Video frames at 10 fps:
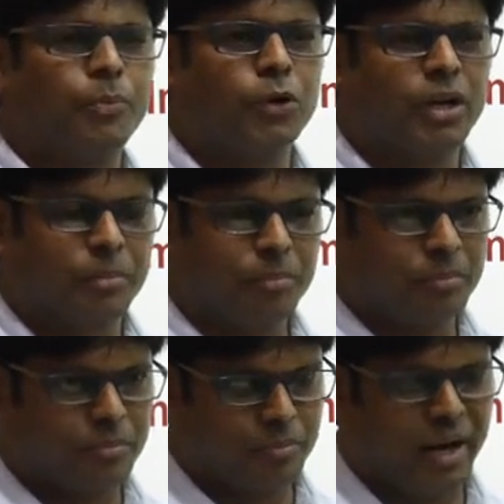put
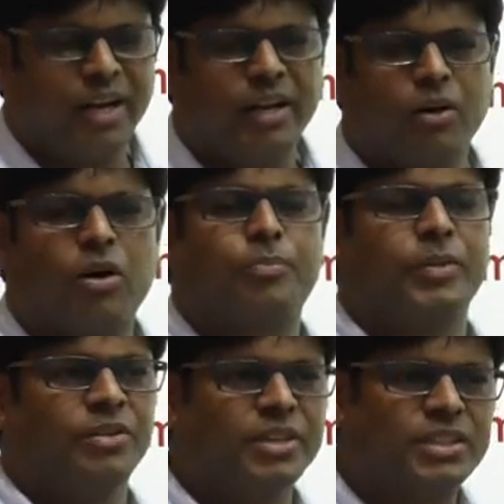money or
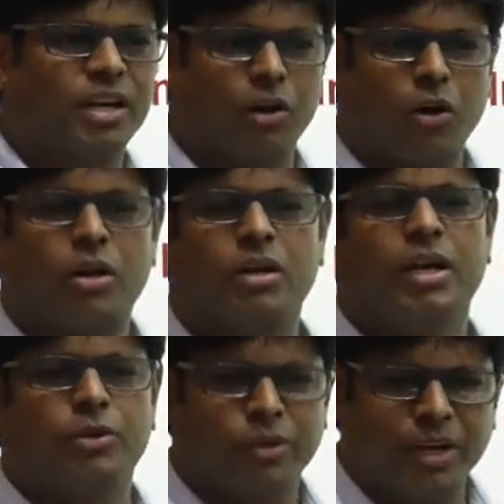invested a lot
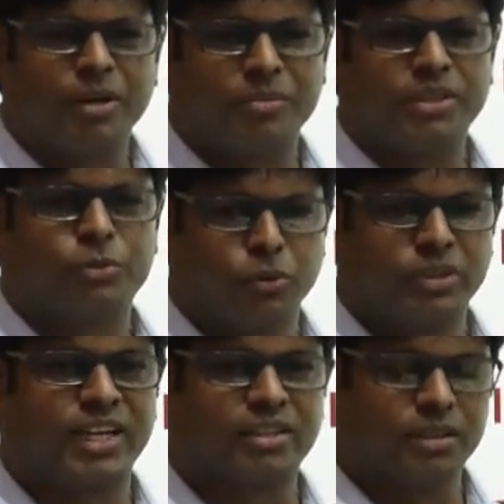to develop this
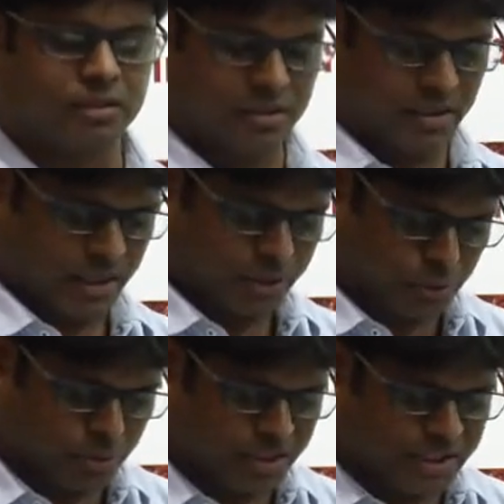whole sector.
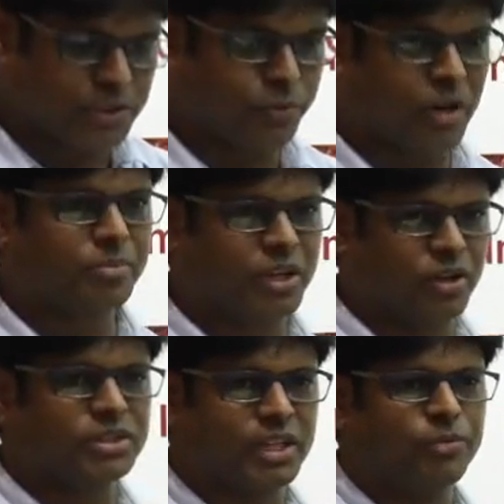So this is one of the
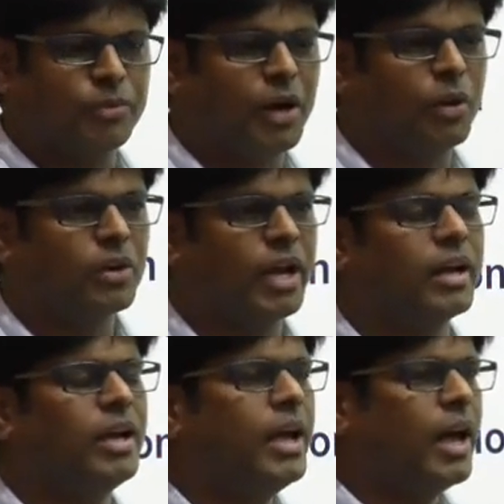constant we found,
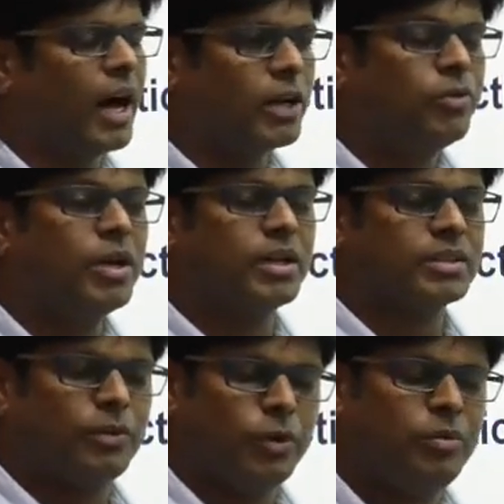and we
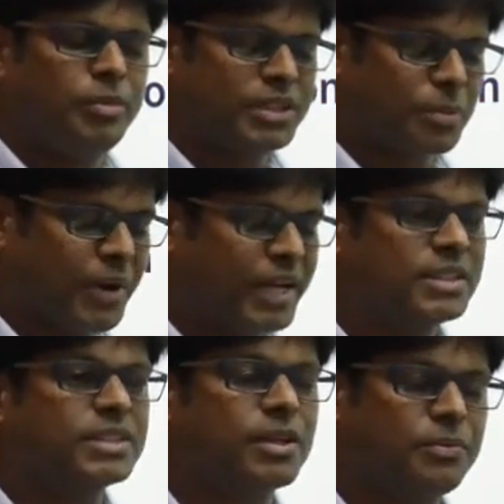will be
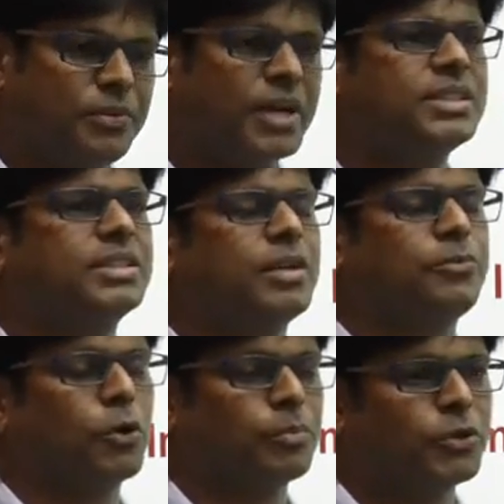surprised. This is the first
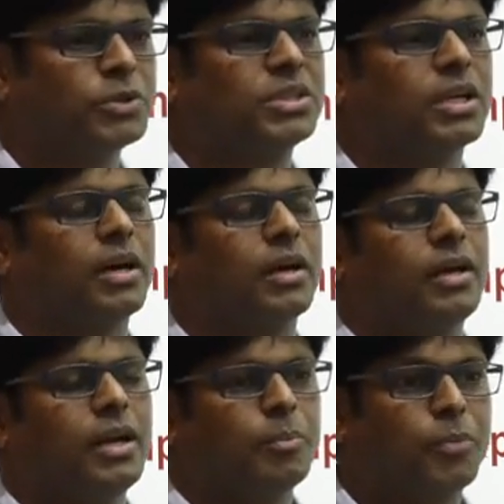and foremost
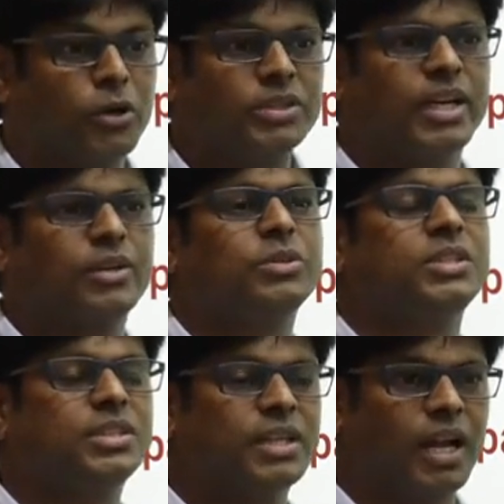project which
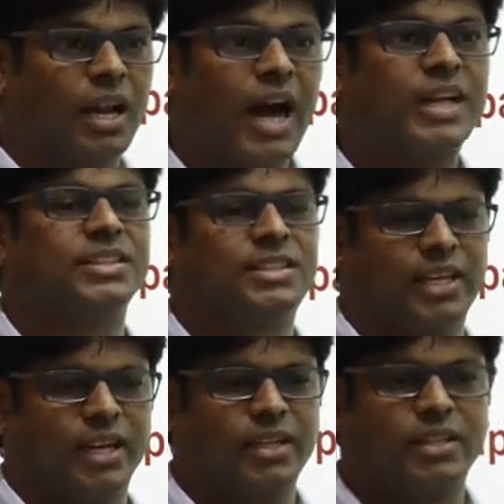is in a large
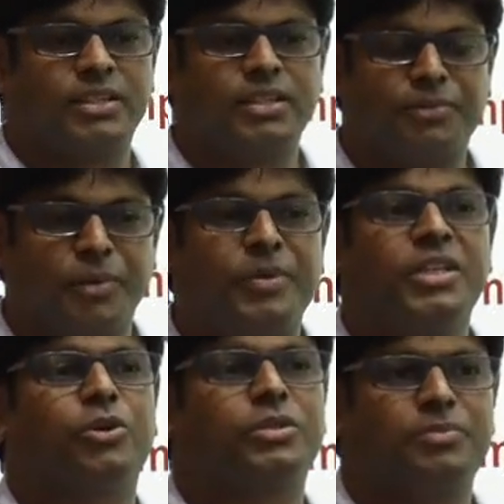scale. This is the
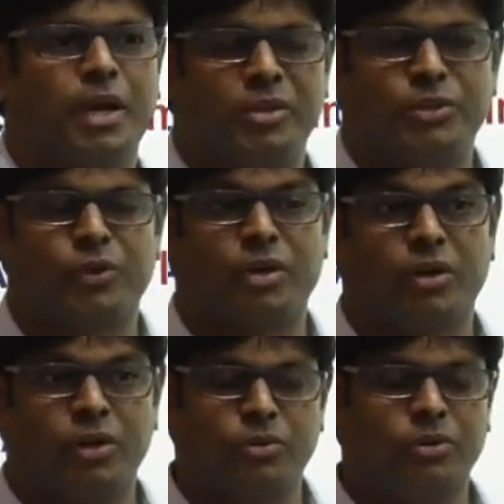50,000 families. We are
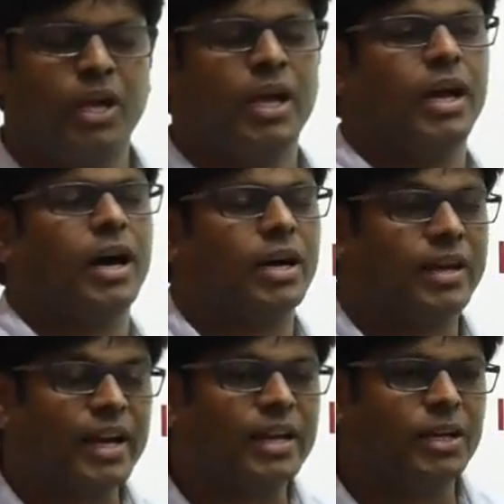going to
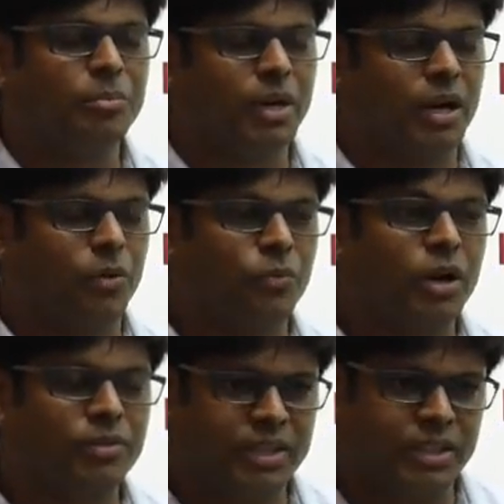directly
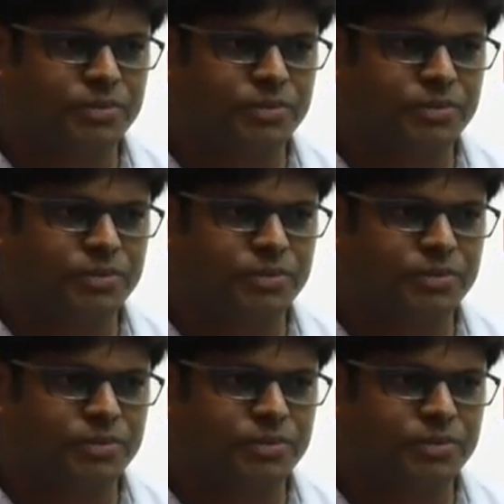work with